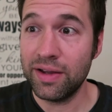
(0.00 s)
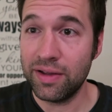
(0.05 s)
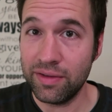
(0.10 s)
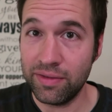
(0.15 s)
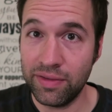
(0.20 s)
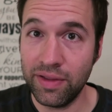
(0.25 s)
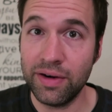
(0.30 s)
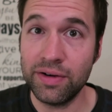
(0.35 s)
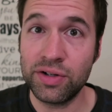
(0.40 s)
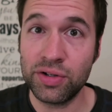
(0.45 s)

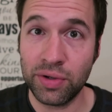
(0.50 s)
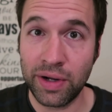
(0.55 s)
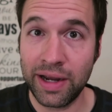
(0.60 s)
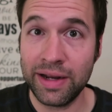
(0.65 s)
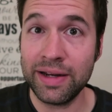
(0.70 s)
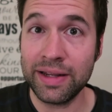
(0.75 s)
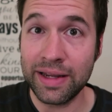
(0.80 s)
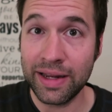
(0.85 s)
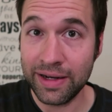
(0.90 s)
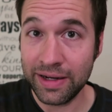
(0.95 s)
they're
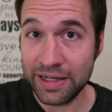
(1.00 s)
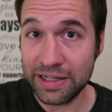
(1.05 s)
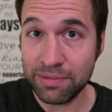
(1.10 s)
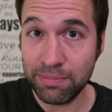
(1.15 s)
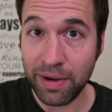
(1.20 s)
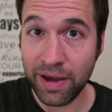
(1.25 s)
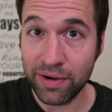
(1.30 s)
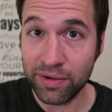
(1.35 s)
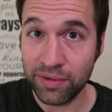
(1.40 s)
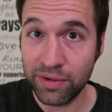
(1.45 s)
trying to get in his
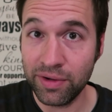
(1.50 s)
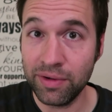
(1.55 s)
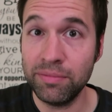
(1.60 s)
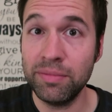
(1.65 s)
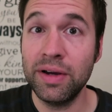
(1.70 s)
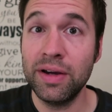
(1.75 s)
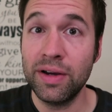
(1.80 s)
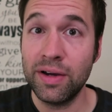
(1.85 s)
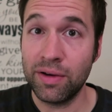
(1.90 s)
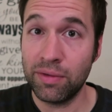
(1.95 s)

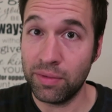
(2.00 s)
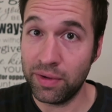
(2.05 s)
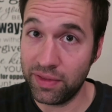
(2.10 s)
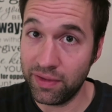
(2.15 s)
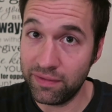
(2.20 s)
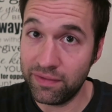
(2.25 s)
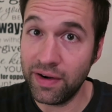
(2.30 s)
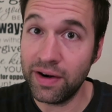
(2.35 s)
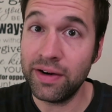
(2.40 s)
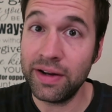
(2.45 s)
bedroom with
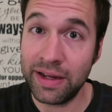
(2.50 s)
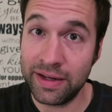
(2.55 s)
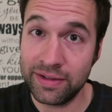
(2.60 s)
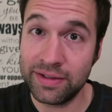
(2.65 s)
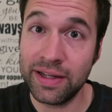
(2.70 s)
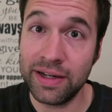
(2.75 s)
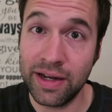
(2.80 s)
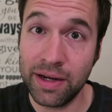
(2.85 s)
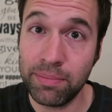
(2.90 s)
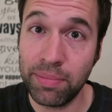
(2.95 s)
a very
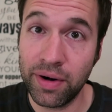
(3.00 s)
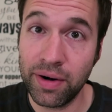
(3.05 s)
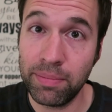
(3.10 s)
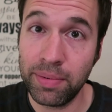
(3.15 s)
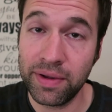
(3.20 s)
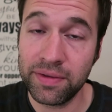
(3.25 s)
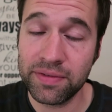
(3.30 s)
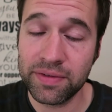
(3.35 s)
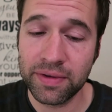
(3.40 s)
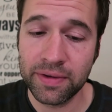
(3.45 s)
intended
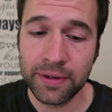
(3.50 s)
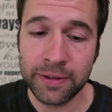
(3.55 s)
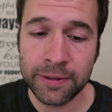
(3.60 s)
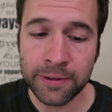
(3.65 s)
purpose.